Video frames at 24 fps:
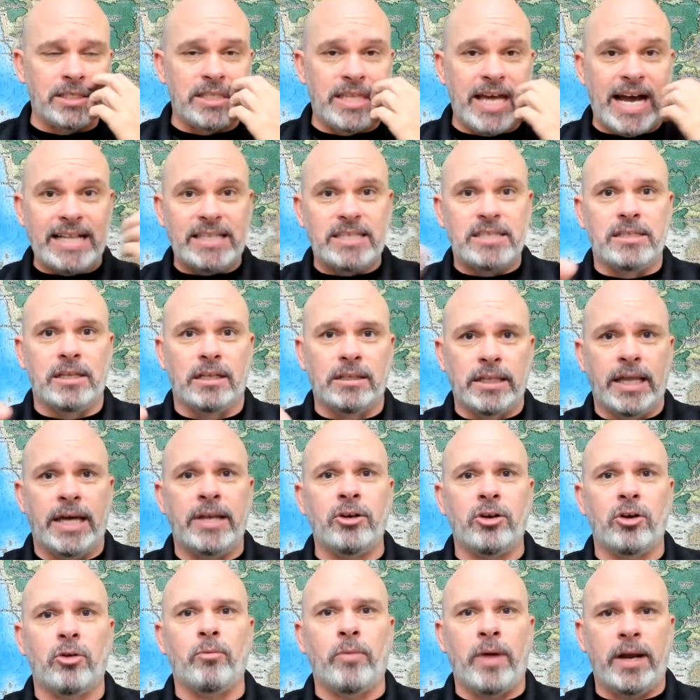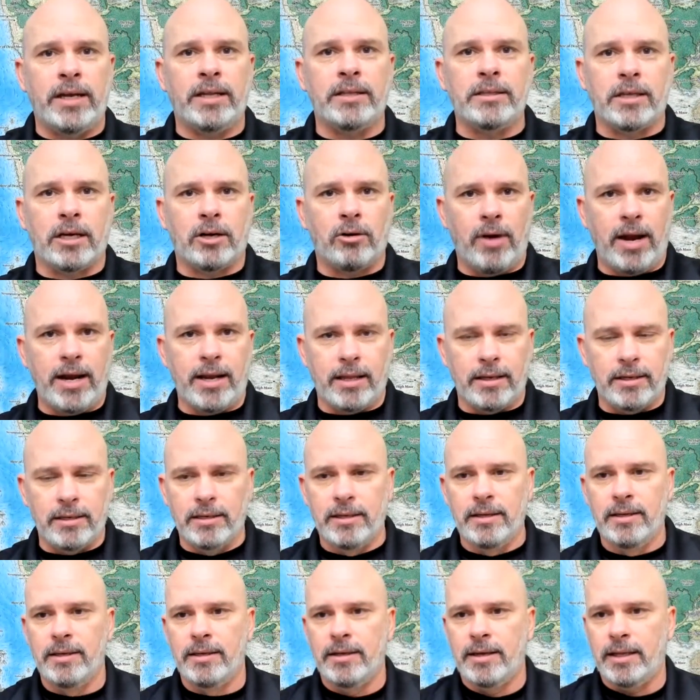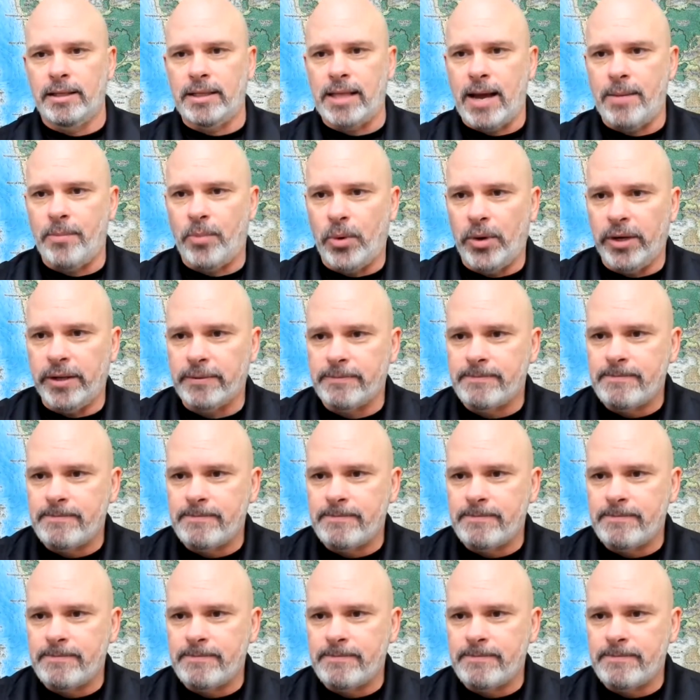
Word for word: that's the lender running the credit at that point.